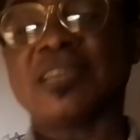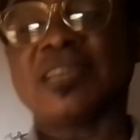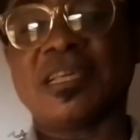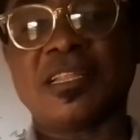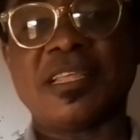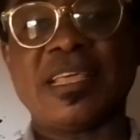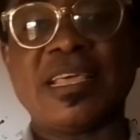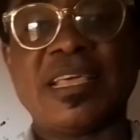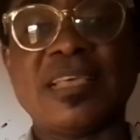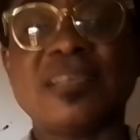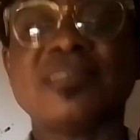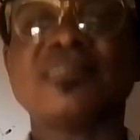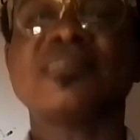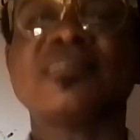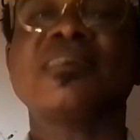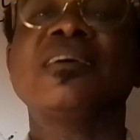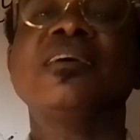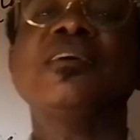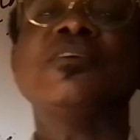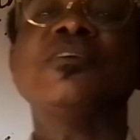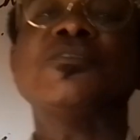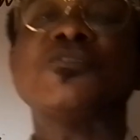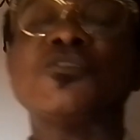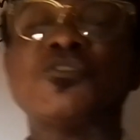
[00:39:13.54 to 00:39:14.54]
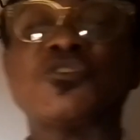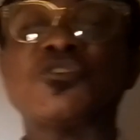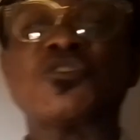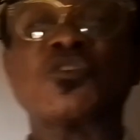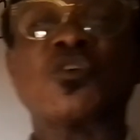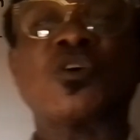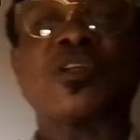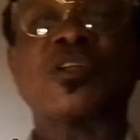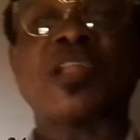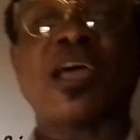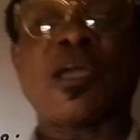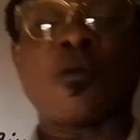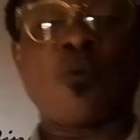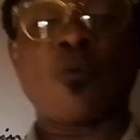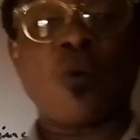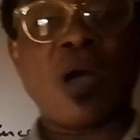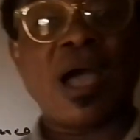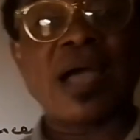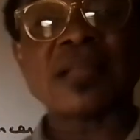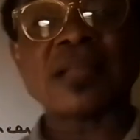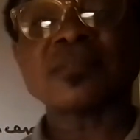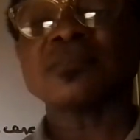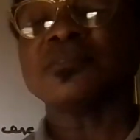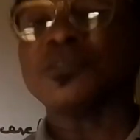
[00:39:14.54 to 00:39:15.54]
That is
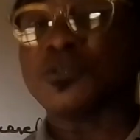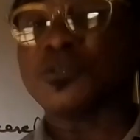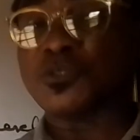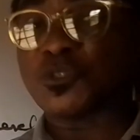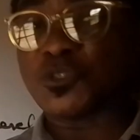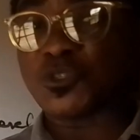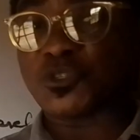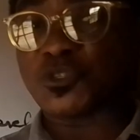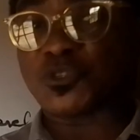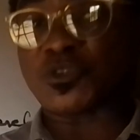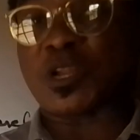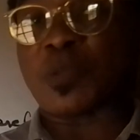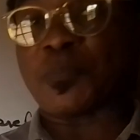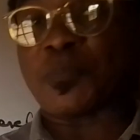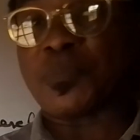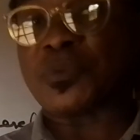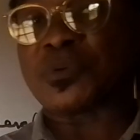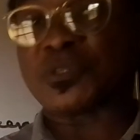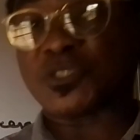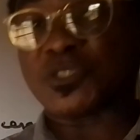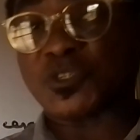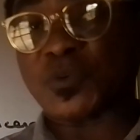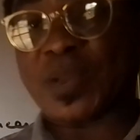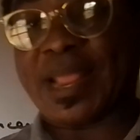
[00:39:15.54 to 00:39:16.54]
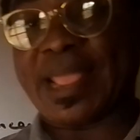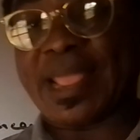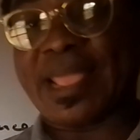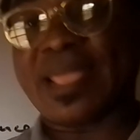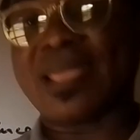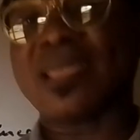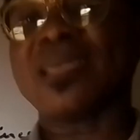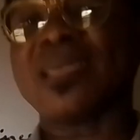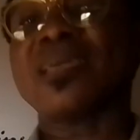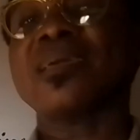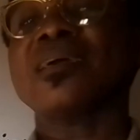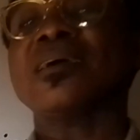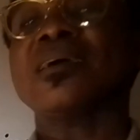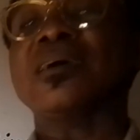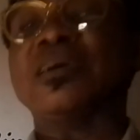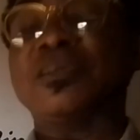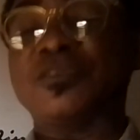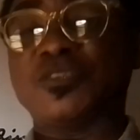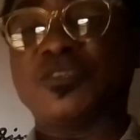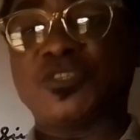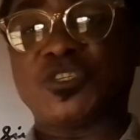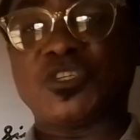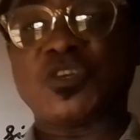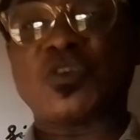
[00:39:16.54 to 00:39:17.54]
091 333
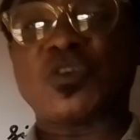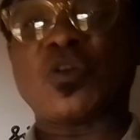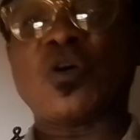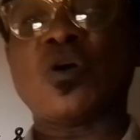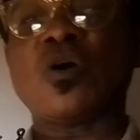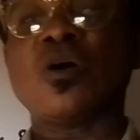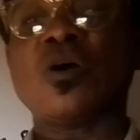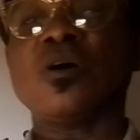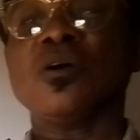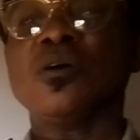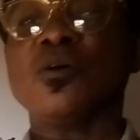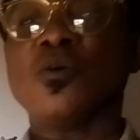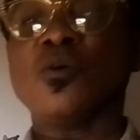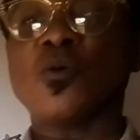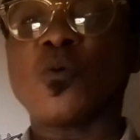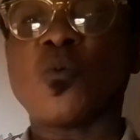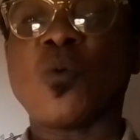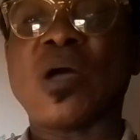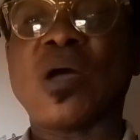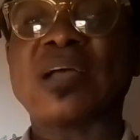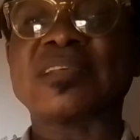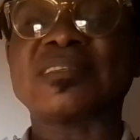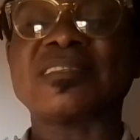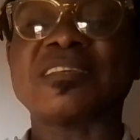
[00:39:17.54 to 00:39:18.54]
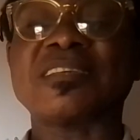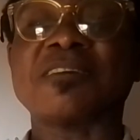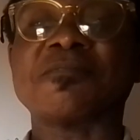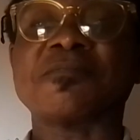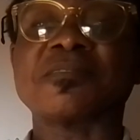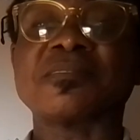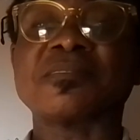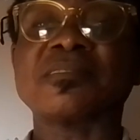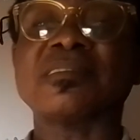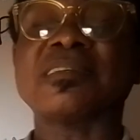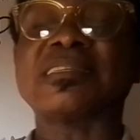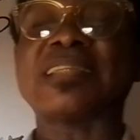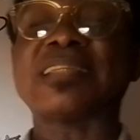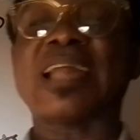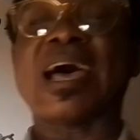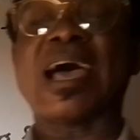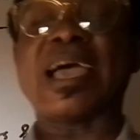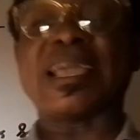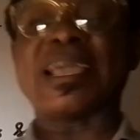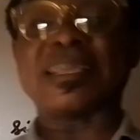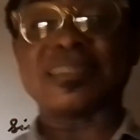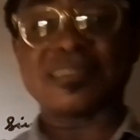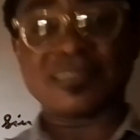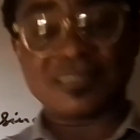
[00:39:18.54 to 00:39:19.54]

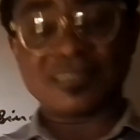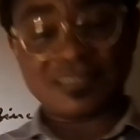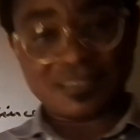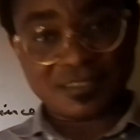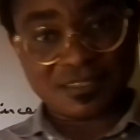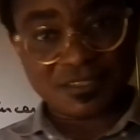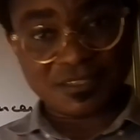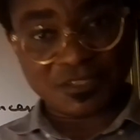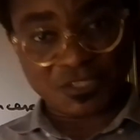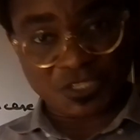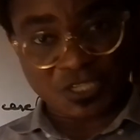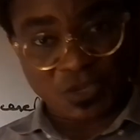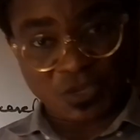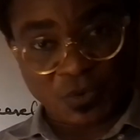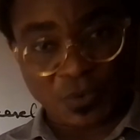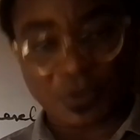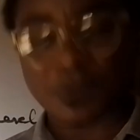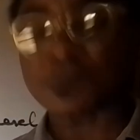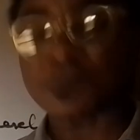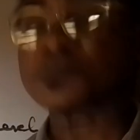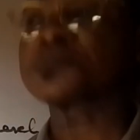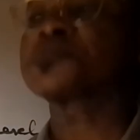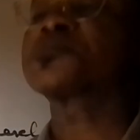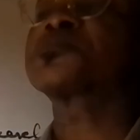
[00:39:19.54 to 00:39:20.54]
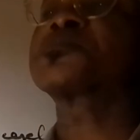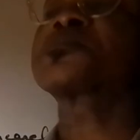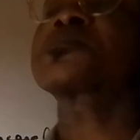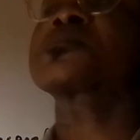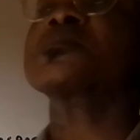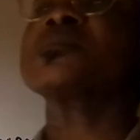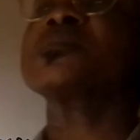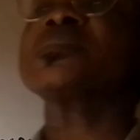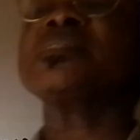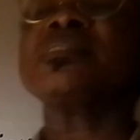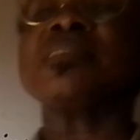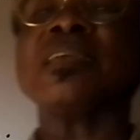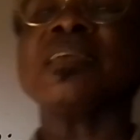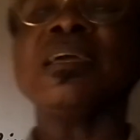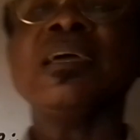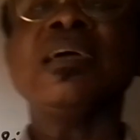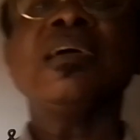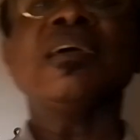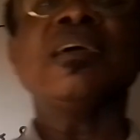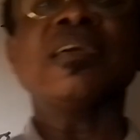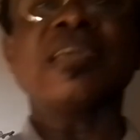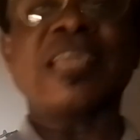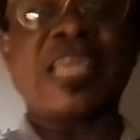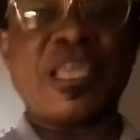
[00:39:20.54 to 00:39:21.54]
01790.
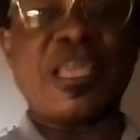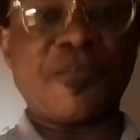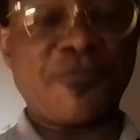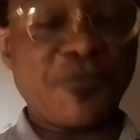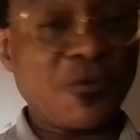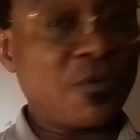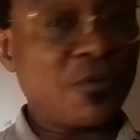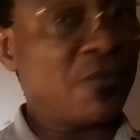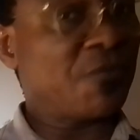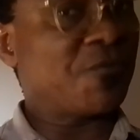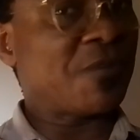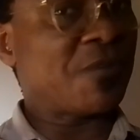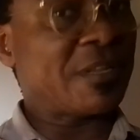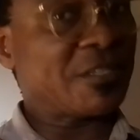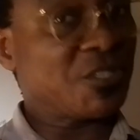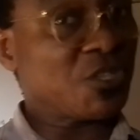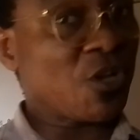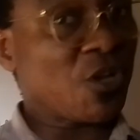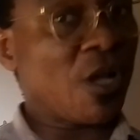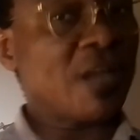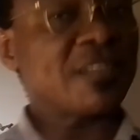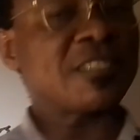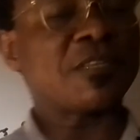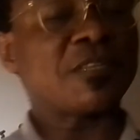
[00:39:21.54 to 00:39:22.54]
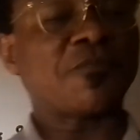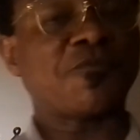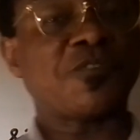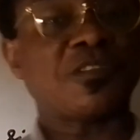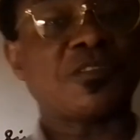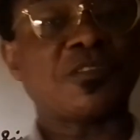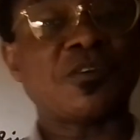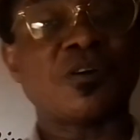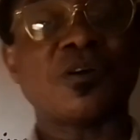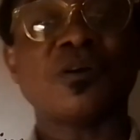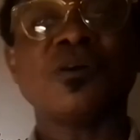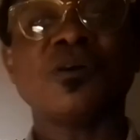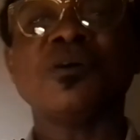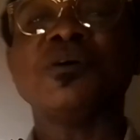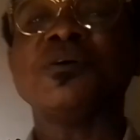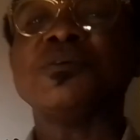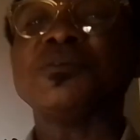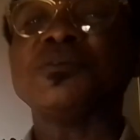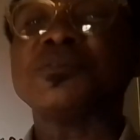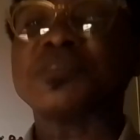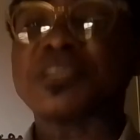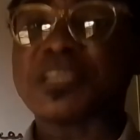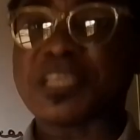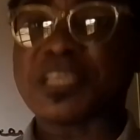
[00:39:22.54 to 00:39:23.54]
If you've enjoyed the video,
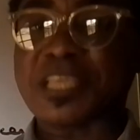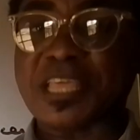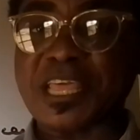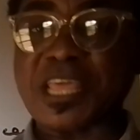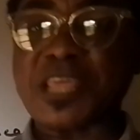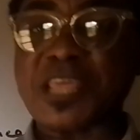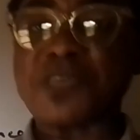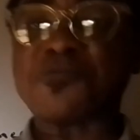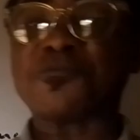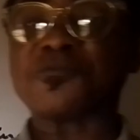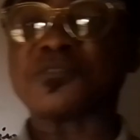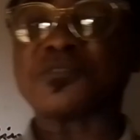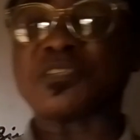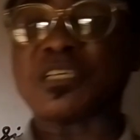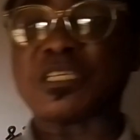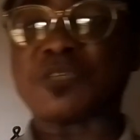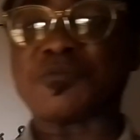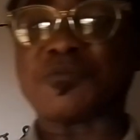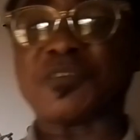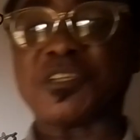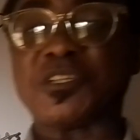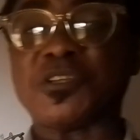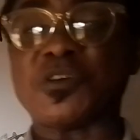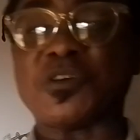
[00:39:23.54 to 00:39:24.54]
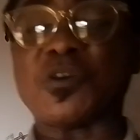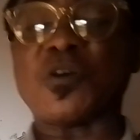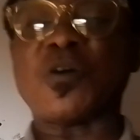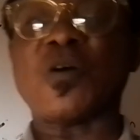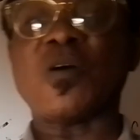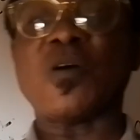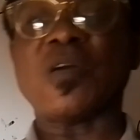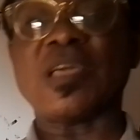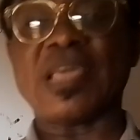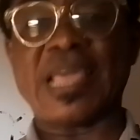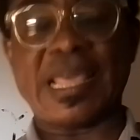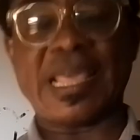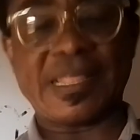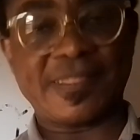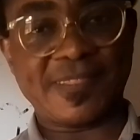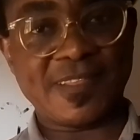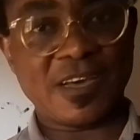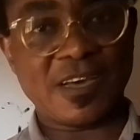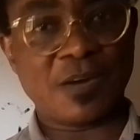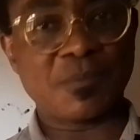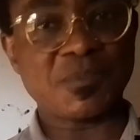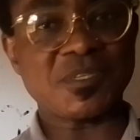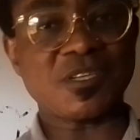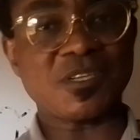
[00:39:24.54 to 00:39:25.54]
give this video a
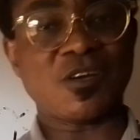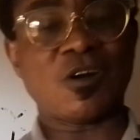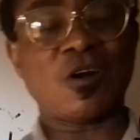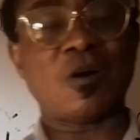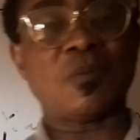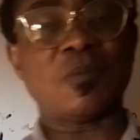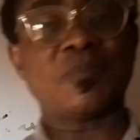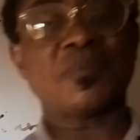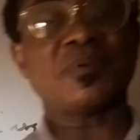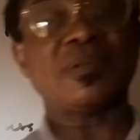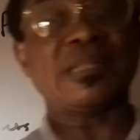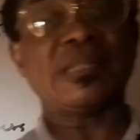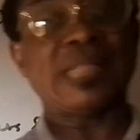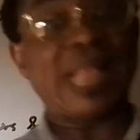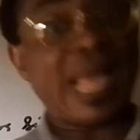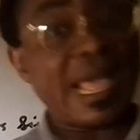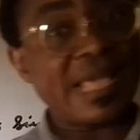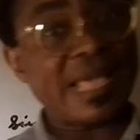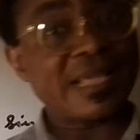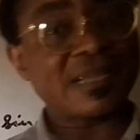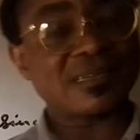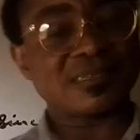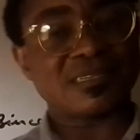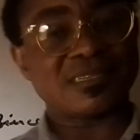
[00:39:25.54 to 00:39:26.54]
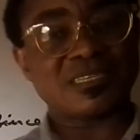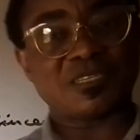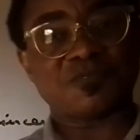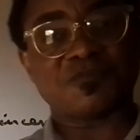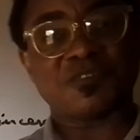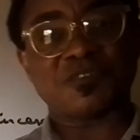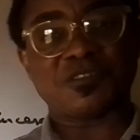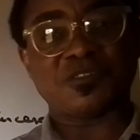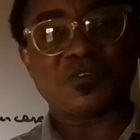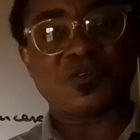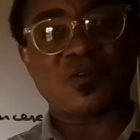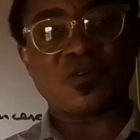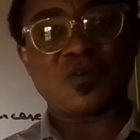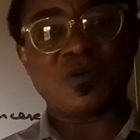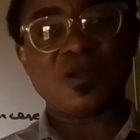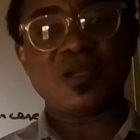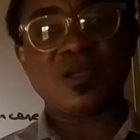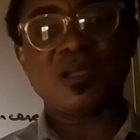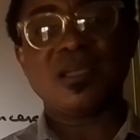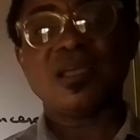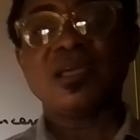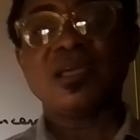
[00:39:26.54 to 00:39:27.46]
thumbs up, like this video,